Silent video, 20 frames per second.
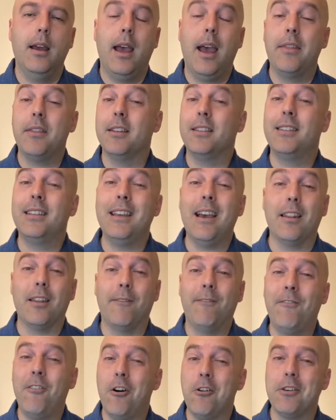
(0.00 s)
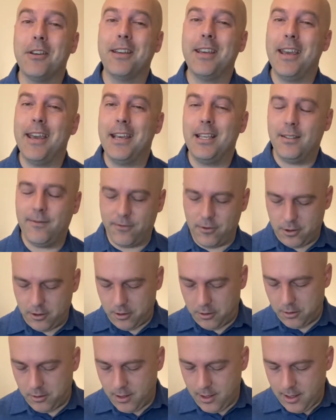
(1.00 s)
and then see how the Father cares for
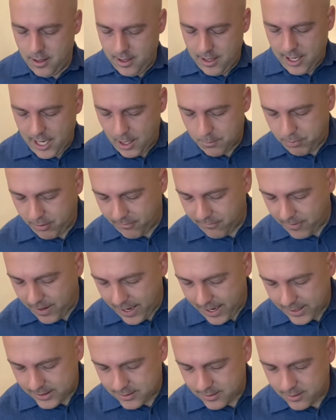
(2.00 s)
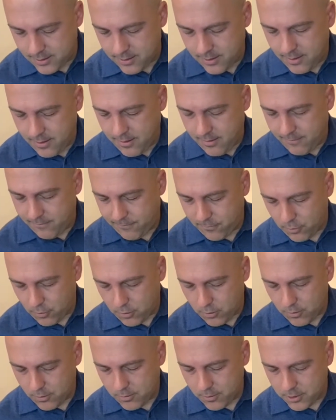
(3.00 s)
you and provides
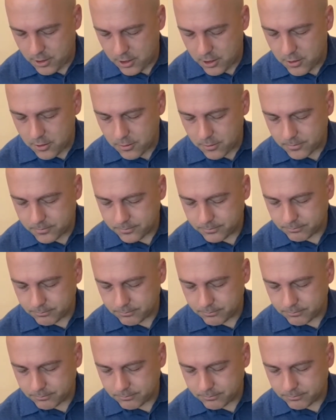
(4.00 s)
for you.